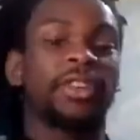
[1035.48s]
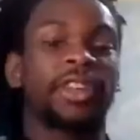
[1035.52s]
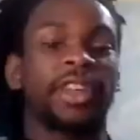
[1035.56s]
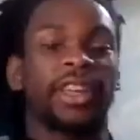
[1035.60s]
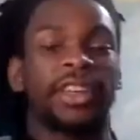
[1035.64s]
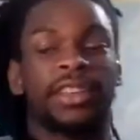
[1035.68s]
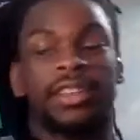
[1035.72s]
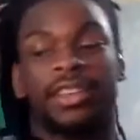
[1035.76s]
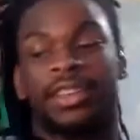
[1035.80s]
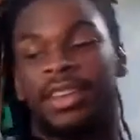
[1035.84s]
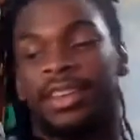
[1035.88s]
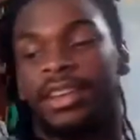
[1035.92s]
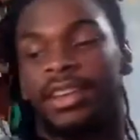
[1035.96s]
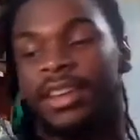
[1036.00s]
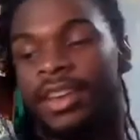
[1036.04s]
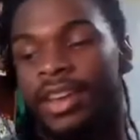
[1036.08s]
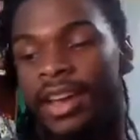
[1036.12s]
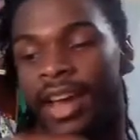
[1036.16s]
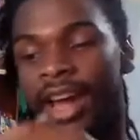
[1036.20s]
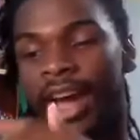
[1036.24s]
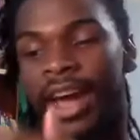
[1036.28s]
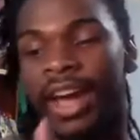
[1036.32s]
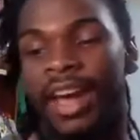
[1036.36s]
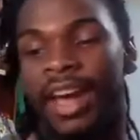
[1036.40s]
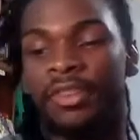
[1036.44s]
like
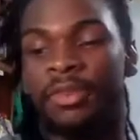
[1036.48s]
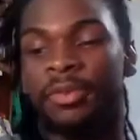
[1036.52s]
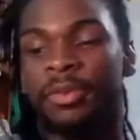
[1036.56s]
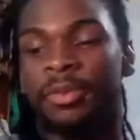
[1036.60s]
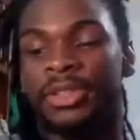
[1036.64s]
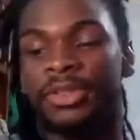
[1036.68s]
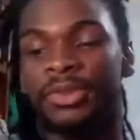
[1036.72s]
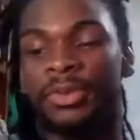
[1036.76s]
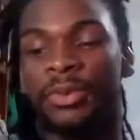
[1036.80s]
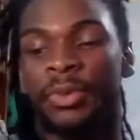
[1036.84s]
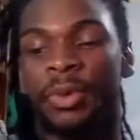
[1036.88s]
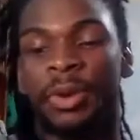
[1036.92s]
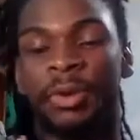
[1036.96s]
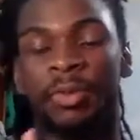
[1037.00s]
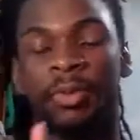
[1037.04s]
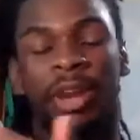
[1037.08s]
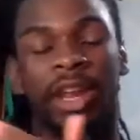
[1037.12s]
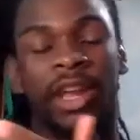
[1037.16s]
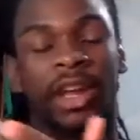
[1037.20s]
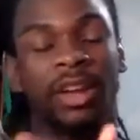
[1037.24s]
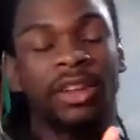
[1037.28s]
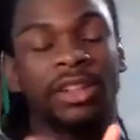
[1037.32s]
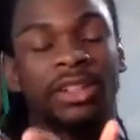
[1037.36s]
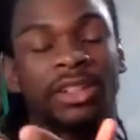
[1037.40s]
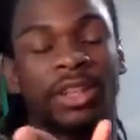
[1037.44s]
I have him as a winner, but I
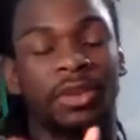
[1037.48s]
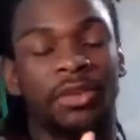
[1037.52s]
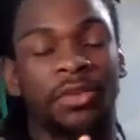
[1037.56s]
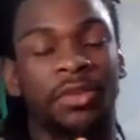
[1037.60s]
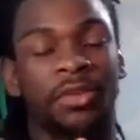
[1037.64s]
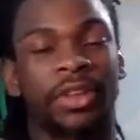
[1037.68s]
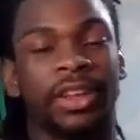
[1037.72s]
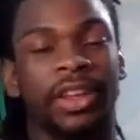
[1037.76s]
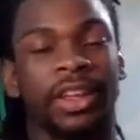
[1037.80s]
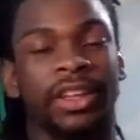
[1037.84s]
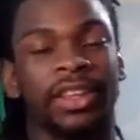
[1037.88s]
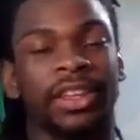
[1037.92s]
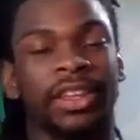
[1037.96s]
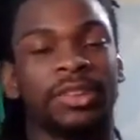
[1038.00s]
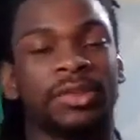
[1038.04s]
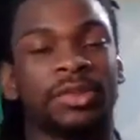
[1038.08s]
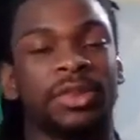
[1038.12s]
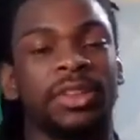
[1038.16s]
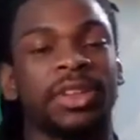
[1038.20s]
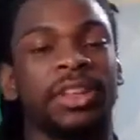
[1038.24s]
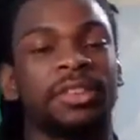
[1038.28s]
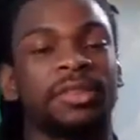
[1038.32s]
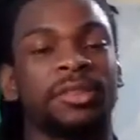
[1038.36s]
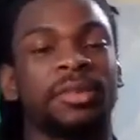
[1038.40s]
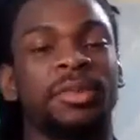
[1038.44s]
also feel like that's one of
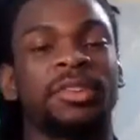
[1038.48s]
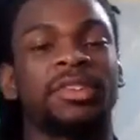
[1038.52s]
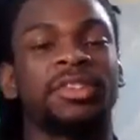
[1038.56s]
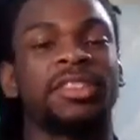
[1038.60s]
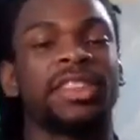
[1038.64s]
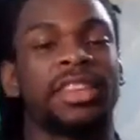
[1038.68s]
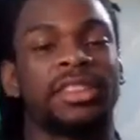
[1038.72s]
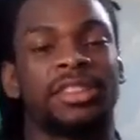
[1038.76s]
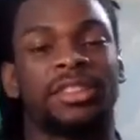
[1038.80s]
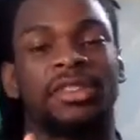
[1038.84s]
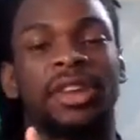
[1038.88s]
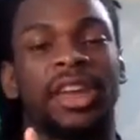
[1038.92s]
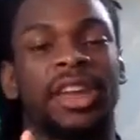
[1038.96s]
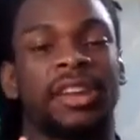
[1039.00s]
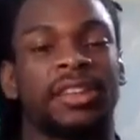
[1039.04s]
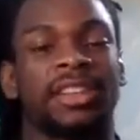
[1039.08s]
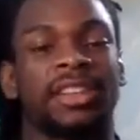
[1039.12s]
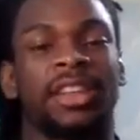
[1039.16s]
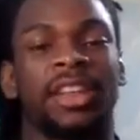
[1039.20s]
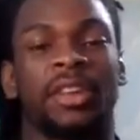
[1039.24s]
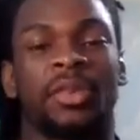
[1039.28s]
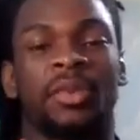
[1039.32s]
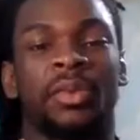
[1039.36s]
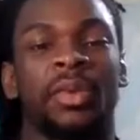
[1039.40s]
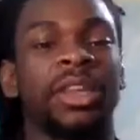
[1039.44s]
those moves that you have to
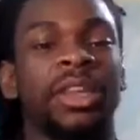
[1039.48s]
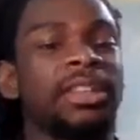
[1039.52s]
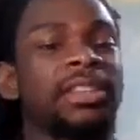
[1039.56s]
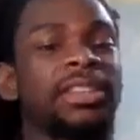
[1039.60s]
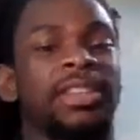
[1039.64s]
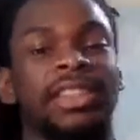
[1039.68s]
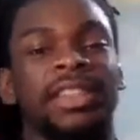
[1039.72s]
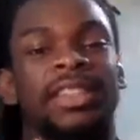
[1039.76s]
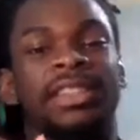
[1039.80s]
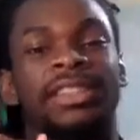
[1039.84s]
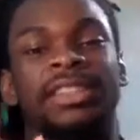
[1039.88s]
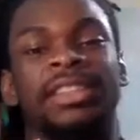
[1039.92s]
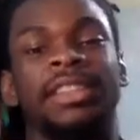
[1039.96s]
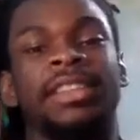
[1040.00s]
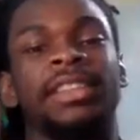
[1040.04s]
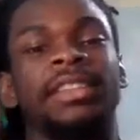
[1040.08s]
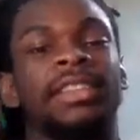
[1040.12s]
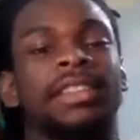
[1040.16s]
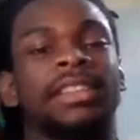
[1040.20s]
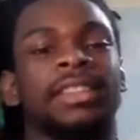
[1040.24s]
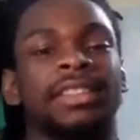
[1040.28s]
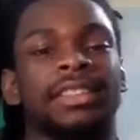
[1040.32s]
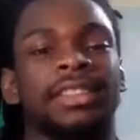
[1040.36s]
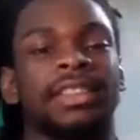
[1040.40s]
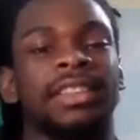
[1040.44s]
like wait till the season
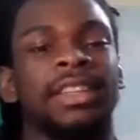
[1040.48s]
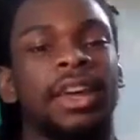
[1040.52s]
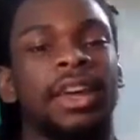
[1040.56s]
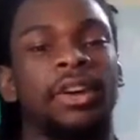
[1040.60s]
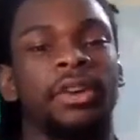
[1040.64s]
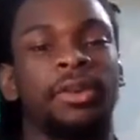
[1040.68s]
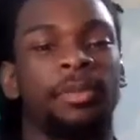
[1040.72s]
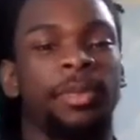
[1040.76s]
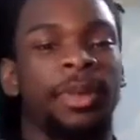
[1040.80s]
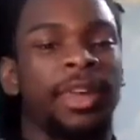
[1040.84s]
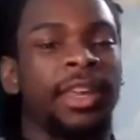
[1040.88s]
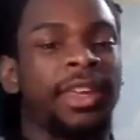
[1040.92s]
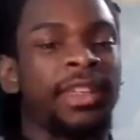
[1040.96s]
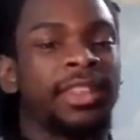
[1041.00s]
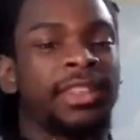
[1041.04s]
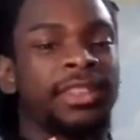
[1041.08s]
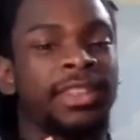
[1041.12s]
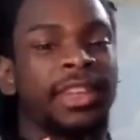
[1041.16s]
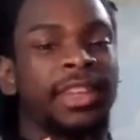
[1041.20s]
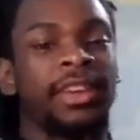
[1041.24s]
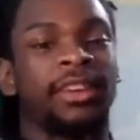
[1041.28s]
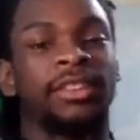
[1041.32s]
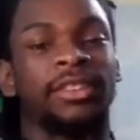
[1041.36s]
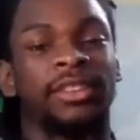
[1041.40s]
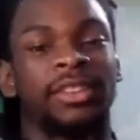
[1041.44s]
to see how it pans
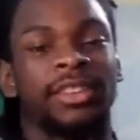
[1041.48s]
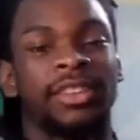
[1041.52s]
out.